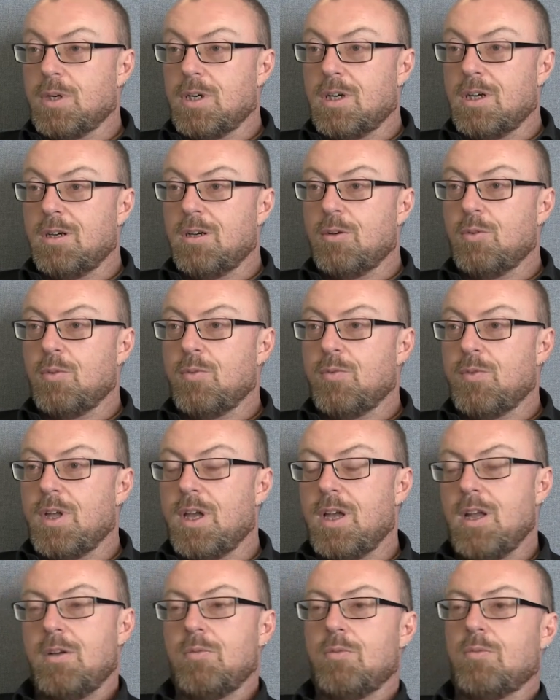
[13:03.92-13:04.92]
But
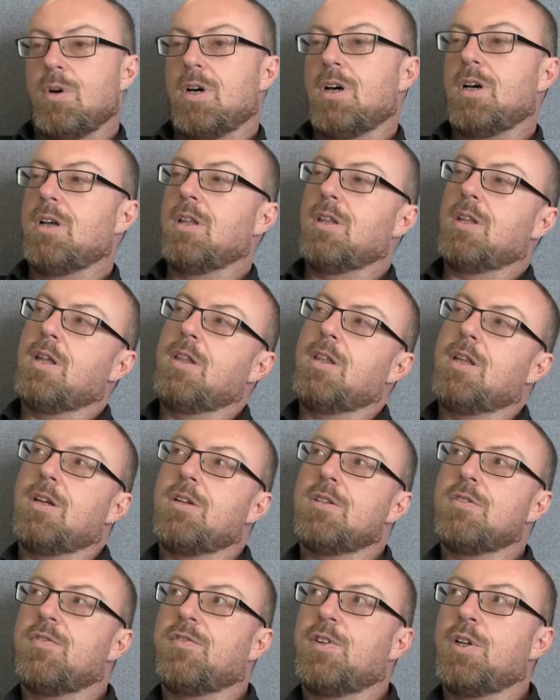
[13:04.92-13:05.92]
then why? Then that
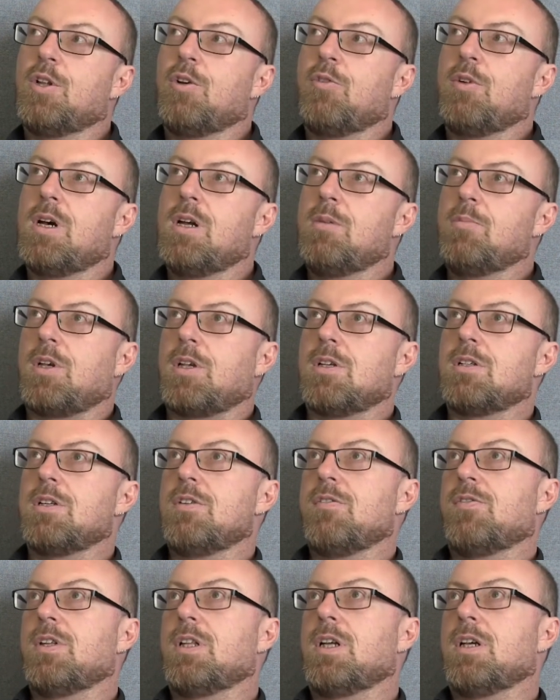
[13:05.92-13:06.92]
doesn't feel all right, because then
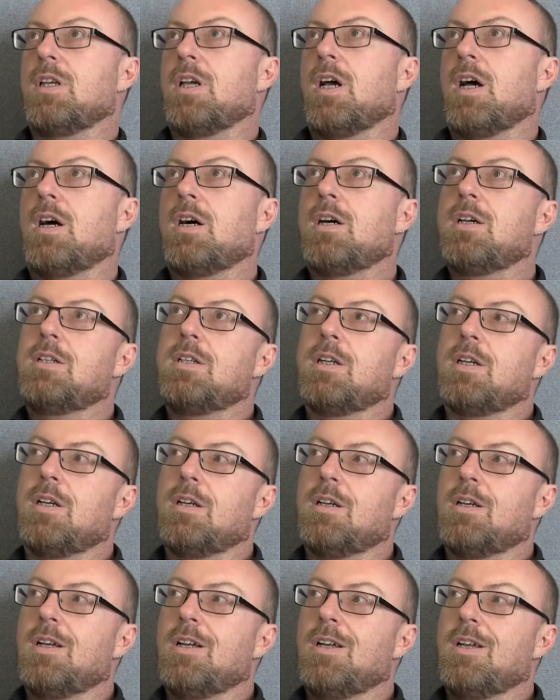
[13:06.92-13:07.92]
you feel like you're
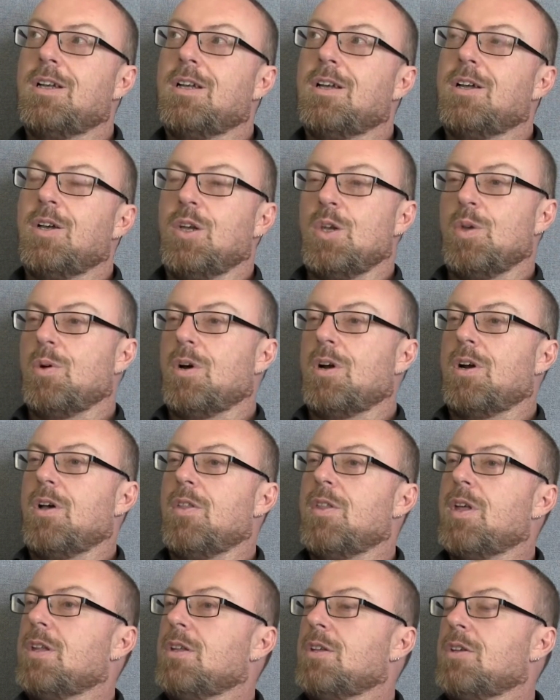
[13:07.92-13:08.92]
hiding who you are
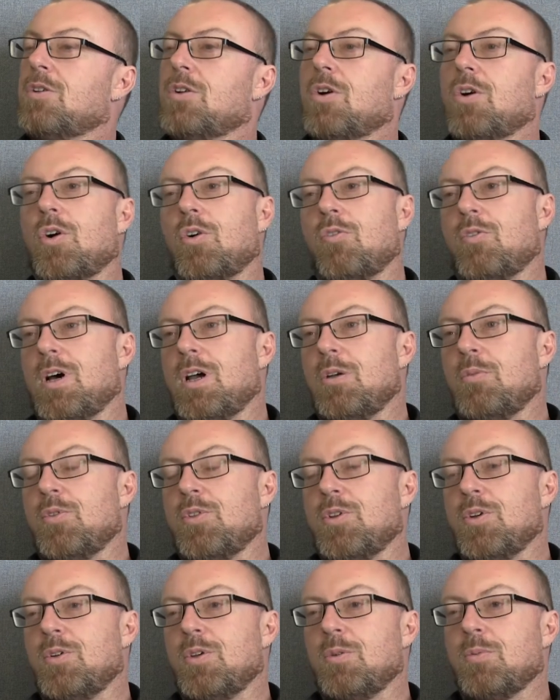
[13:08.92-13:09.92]
and then you're not all right
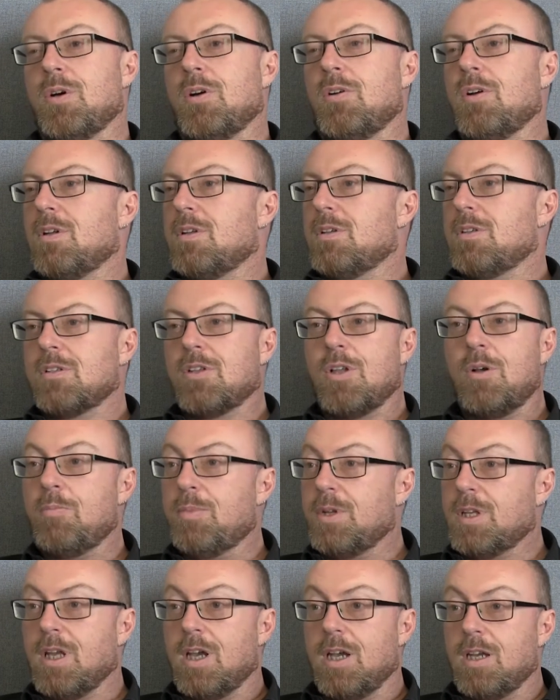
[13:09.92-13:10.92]
with who you are, and it's
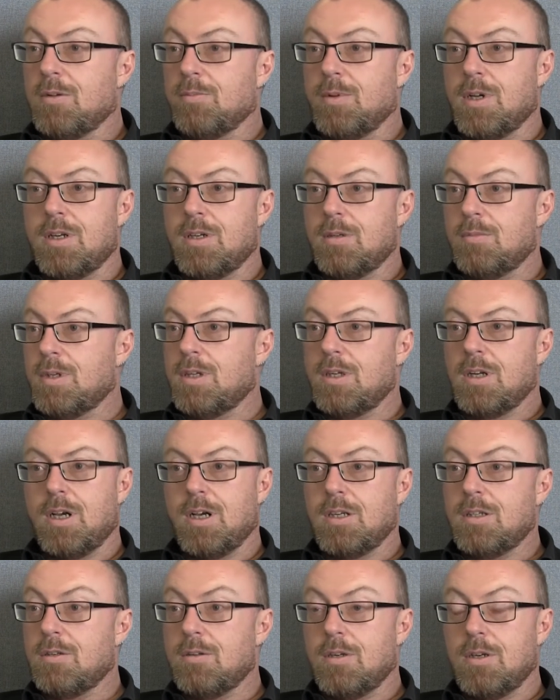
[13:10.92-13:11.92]
complicated, man. I mean,
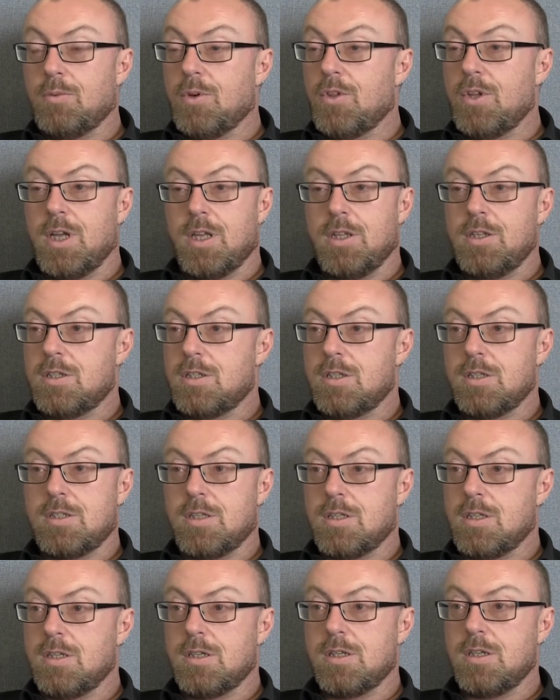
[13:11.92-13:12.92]
I don't know what the answer
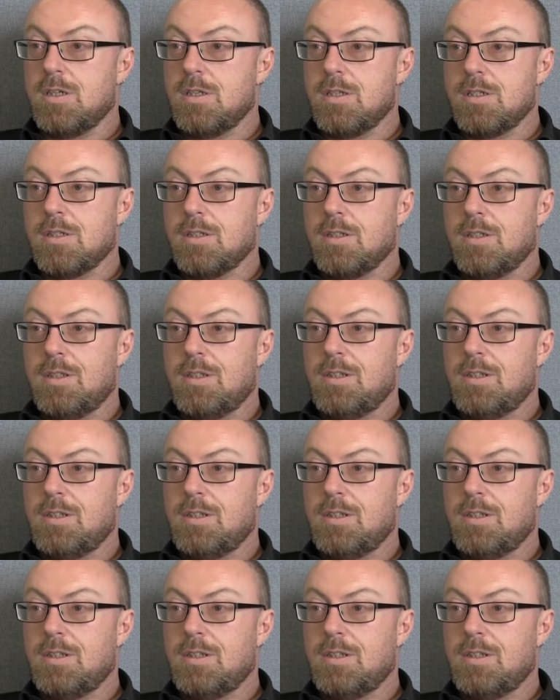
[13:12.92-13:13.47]
to this is.